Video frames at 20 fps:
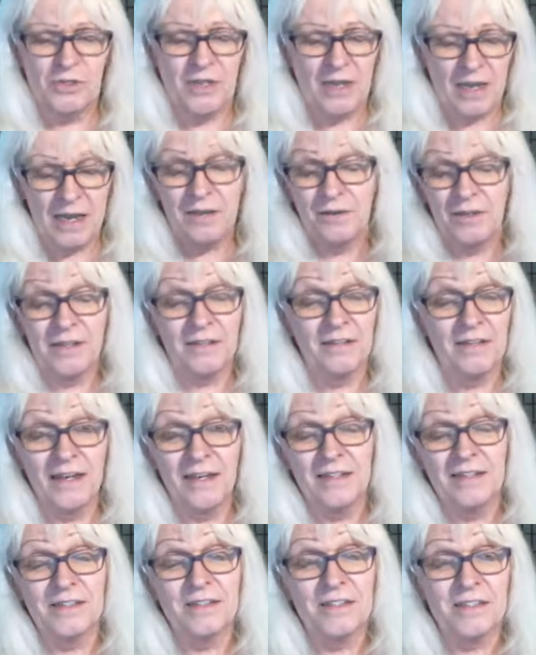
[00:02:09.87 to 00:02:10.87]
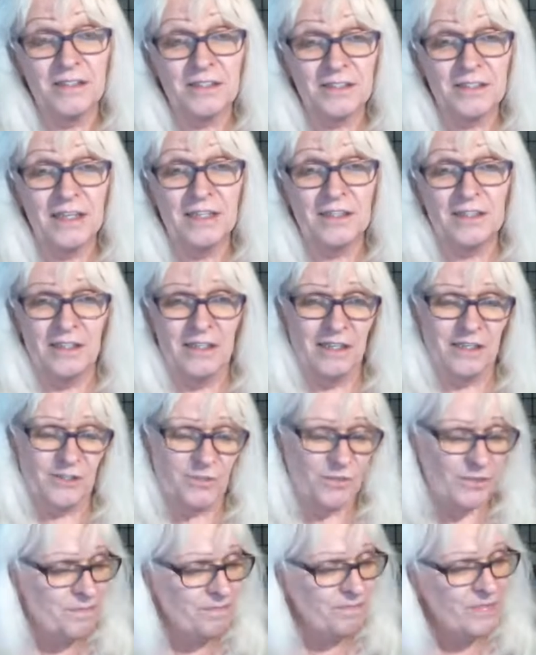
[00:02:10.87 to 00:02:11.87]
handling that is Stacy
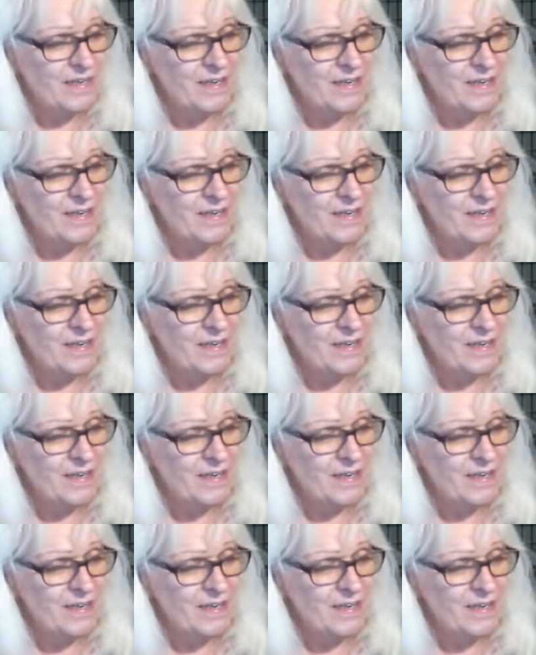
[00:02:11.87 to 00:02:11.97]
Lunsford.